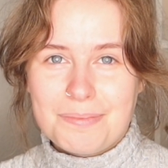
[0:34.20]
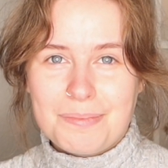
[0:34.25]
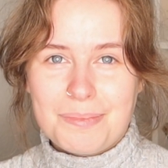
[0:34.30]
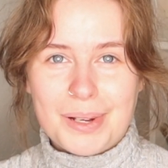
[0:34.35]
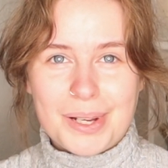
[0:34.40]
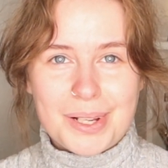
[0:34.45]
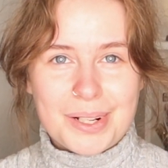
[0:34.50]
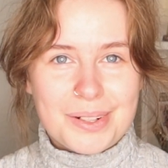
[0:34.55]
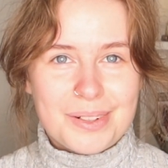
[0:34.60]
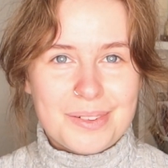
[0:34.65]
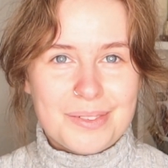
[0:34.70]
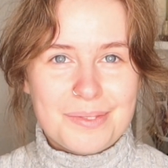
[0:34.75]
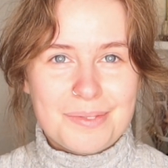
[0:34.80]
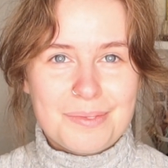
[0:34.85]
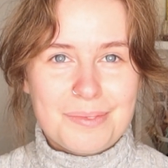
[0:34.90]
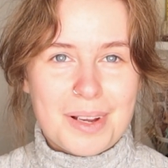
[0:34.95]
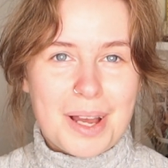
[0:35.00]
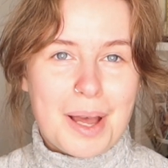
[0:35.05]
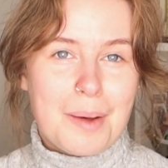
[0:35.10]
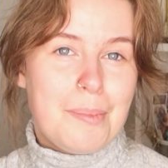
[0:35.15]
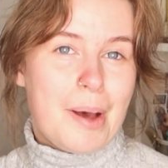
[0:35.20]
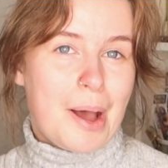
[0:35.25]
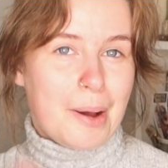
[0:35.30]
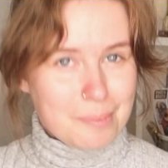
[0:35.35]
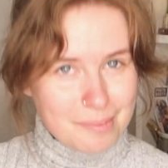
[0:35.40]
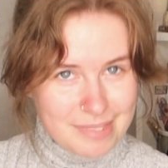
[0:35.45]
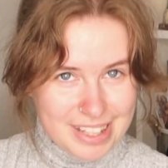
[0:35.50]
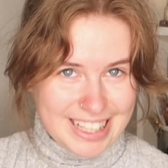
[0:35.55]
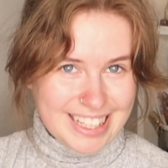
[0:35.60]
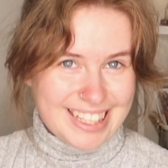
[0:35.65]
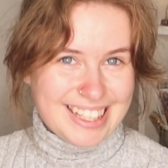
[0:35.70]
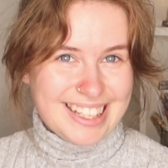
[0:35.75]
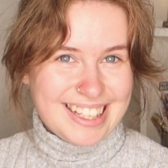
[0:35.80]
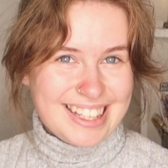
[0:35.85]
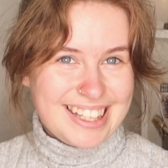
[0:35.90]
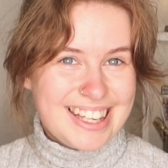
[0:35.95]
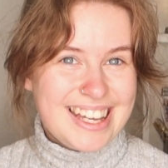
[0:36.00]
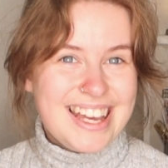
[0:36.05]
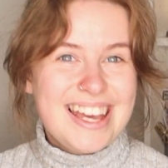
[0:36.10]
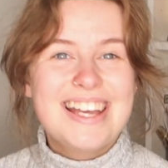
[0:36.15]
but about me.
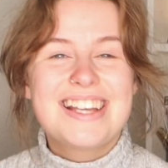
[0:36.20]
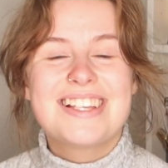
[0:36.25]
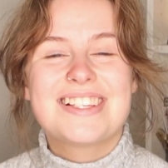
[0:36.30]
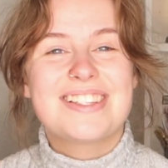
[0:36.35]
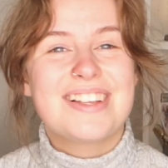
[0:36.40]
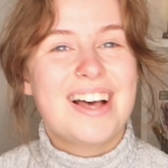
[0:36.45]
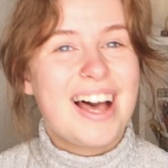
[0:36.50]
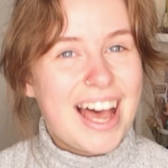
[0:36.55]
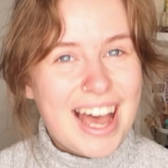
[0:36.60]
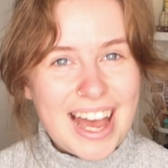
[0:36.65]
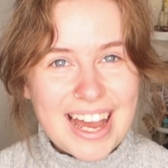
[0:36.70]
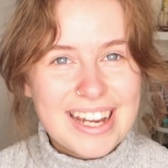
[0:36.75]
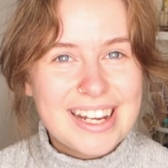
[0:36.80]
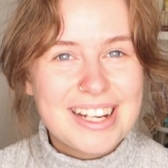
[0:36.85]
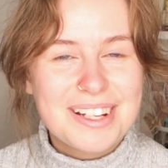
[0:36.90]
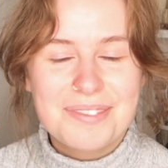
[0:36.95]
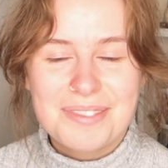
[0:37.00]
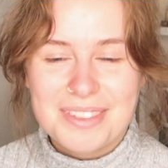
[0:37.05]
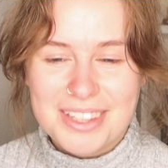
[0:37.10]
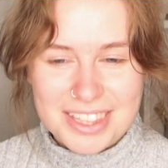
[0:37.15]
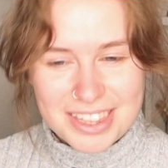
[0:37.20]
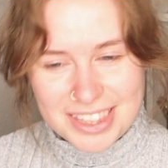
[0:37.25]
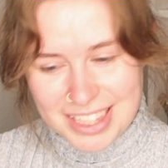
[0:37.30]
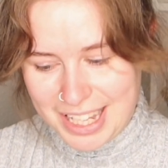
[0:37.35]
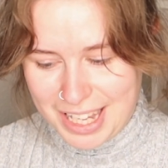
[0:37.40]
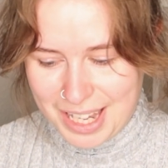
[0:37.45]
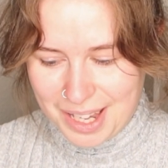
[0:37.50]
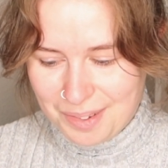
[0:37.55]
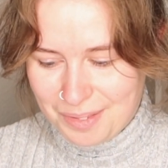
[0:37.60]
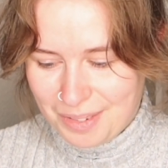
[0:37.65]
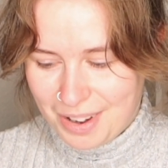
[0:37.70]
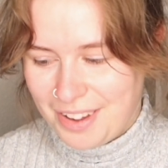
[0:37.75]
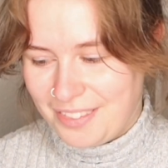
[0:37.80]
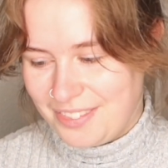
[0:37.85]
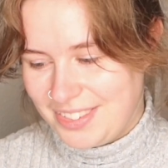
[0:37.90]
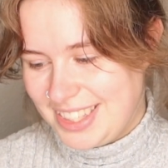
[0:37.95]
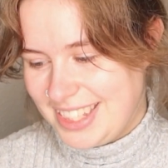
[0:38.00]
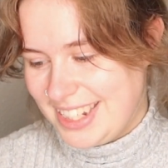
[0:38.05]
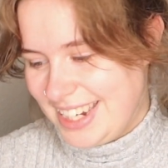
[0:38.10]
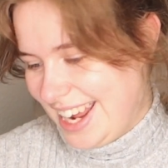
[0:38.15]
So I am the theme
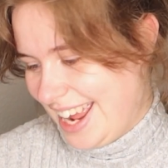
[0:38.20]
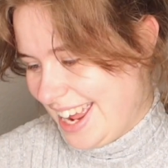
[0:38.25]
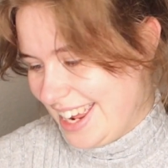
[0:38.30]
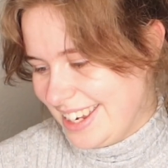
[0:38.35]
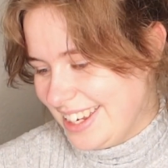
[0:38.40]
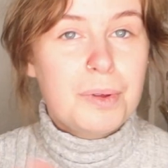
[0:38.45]
of today.